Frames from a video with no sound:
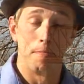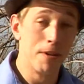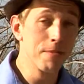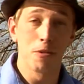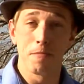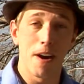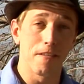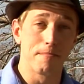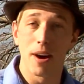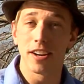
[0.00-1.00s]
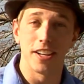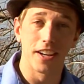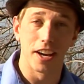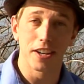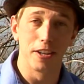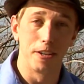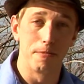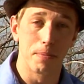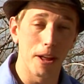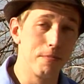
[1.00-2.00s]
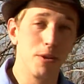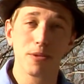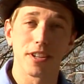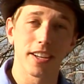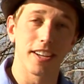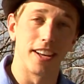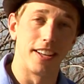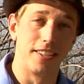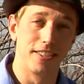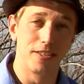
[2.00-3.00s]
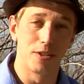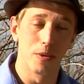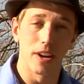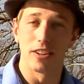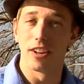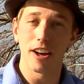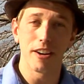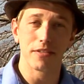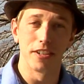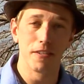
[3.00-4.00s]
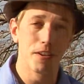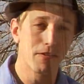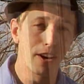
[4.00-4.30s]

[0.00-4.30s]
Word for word: minimal amount of money, I could play music and do what I loved, and even if